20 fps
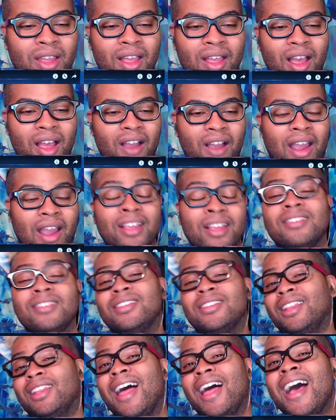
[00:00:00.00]
All right,
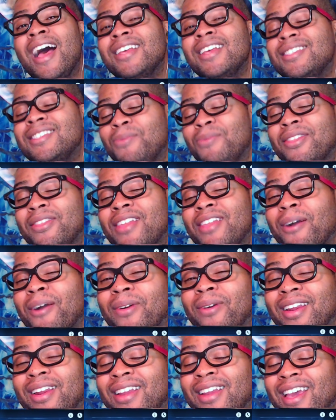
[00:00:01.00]
so the last one that
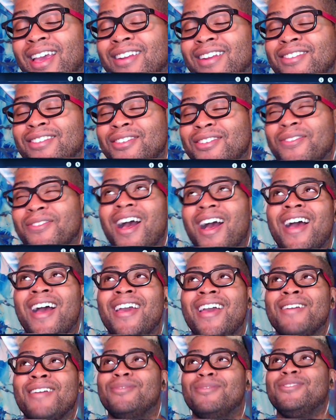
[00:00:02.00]
we're gonna get into, I
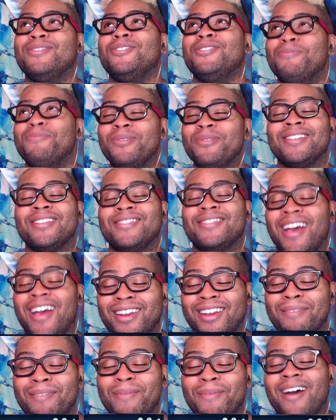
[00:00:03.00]
am super
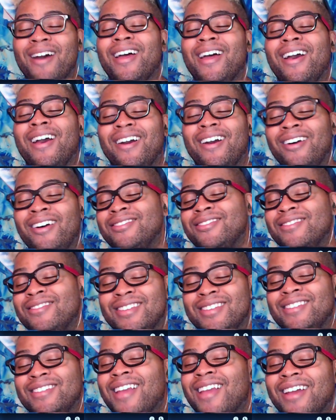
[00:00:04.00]
excited about. I also
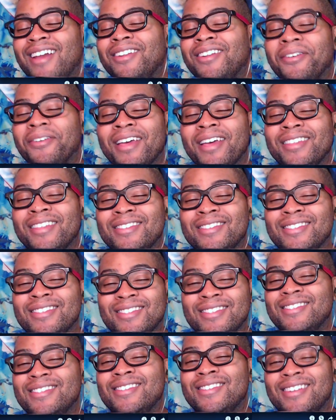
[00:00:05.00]
did not know that this
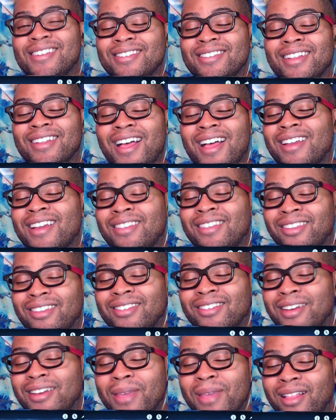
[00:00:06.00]
existed until I
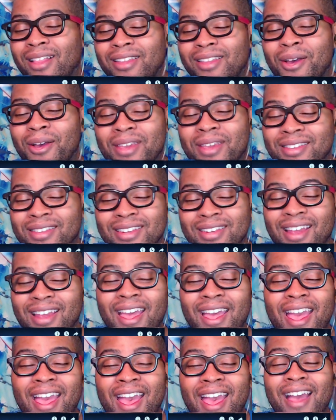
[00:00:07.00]
looked up Kellyoke
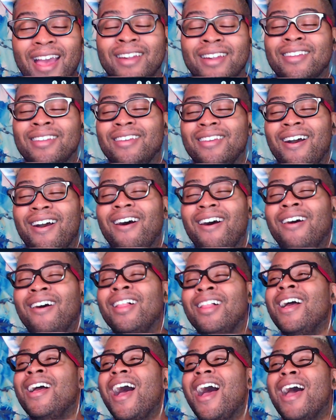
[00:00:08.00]
today, and y'all,
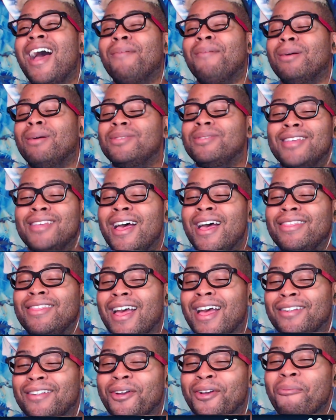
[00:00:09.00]
I'm upset
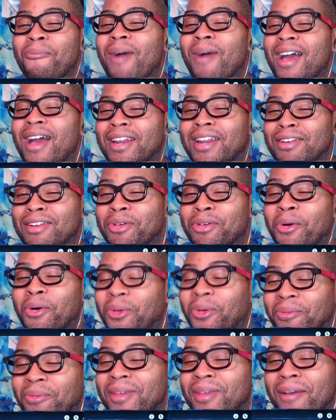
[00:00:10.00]
that nobody told
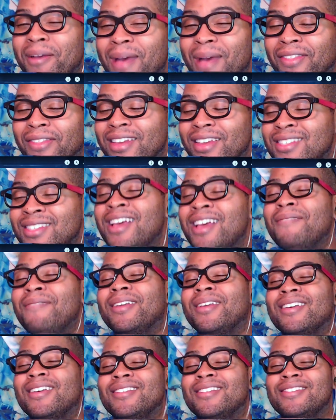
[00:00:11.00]
me about this,
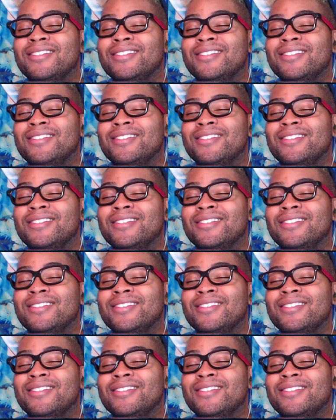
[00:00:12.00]
because